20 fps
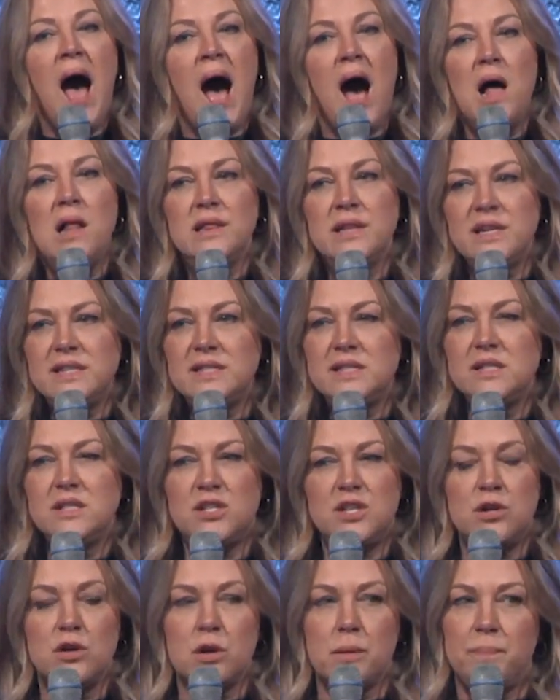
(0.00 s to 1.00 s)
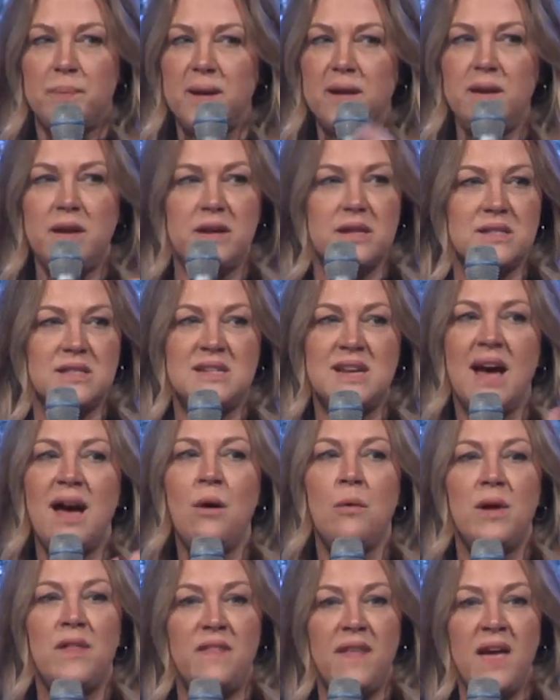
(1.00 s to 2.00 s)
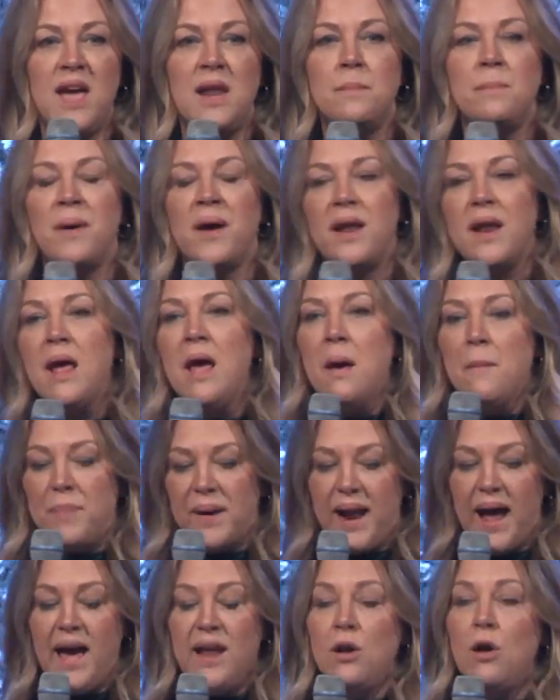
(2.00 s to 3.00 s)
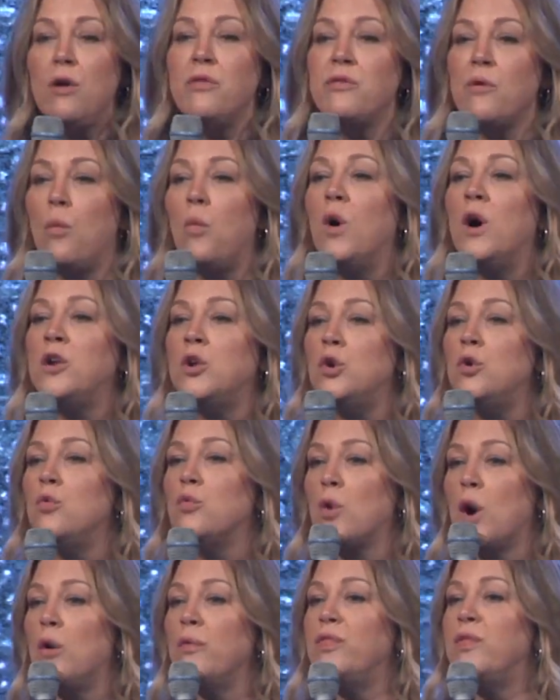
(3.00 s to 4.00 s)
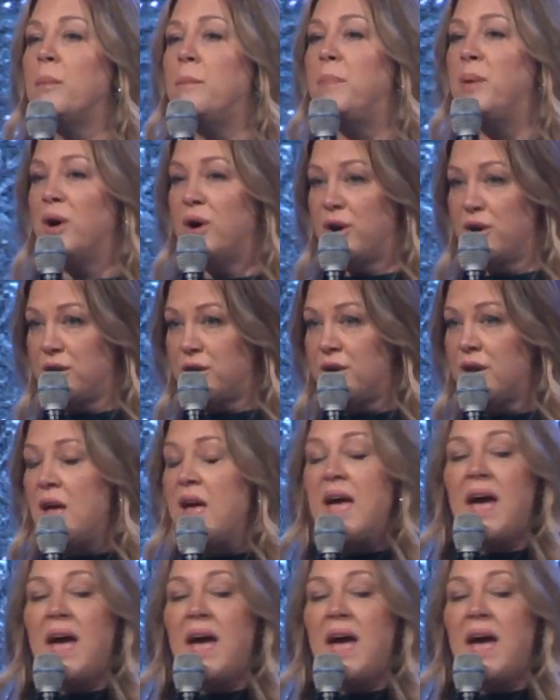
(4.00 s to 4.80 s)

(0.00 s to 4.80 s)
I'll listen to your opinions now and then, but I know the one who wrote the book.